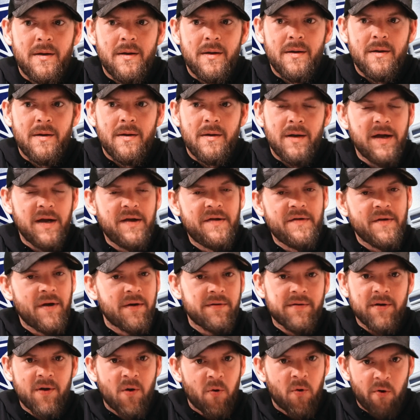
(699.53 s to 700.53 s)
He's not
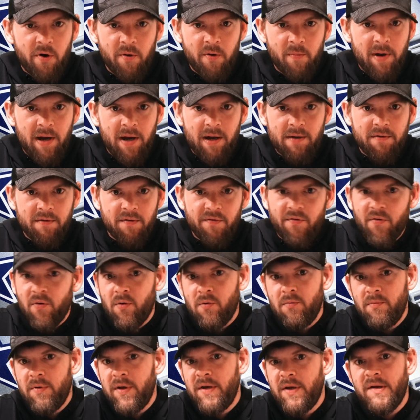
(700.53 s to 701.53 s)
the quarterback that's going
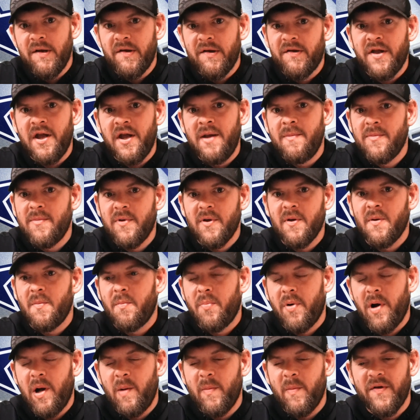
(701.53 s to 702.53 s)
to lead this team to the
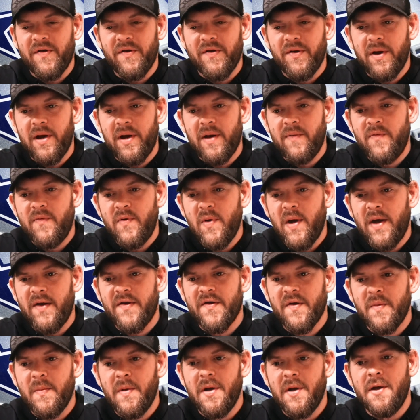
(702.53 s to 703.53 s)
promised land, if you ask
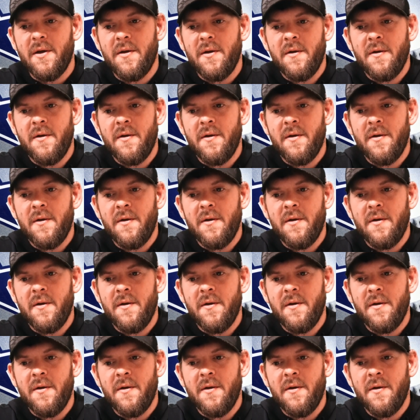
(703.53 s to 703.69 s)
me.